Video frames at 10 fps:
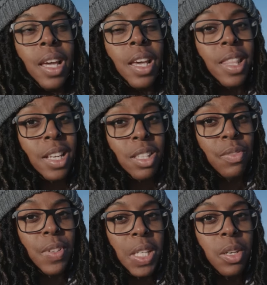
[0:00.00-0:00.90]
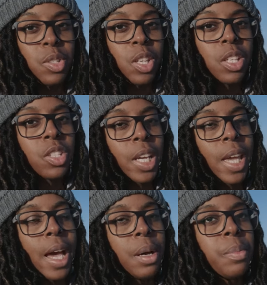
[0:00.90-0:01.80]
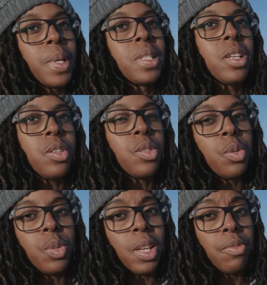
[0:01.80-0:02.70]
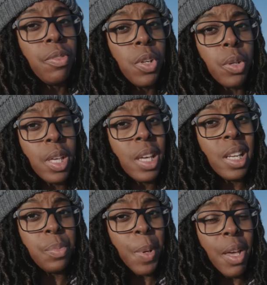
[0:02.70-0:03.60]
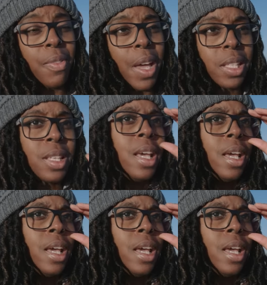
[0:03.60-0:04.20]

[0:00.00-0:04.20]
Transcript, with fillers: at the end of this video so you can check it out, because I used it all day for vlogging and it's perfect.